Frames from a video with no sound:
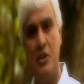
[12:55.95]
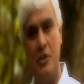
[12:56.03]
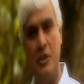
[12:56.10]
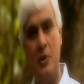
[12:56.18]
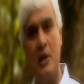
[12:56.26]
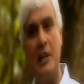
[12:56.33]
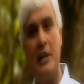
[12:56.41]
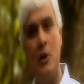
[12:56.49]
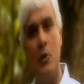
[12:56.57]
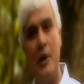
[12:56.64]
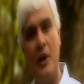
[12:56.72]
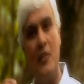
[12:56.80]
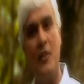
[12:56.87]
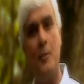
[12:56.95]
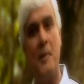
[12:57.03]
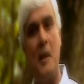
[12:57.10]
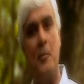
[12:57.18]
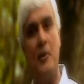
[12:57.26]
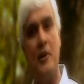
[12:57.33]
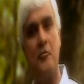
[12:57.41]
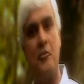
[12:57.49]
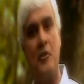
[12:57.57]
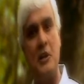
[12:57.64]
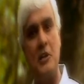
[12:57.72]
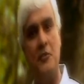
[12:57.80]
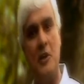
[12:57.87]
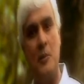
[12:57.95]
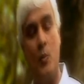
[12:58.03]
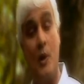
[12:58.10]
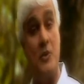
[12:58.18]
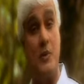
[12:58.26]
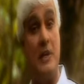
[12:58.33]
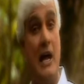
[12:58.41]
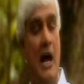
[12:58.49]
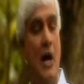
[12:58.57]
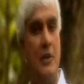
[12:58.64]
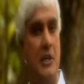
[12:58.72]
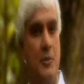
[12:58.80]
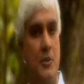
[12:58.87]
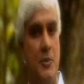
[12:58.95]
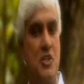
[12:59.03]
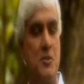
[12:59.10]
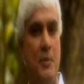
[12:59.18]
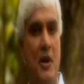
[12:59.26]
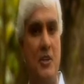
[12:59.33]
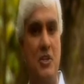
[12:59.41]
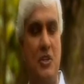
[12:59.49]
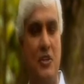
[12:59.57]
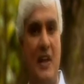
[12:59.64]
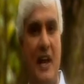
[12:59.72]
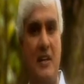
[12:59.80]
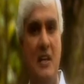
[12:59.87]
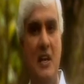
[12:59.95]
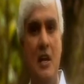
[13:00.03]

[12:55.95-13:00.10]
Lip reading: doodling away on the paper in front of him, wondering how he would respond to that.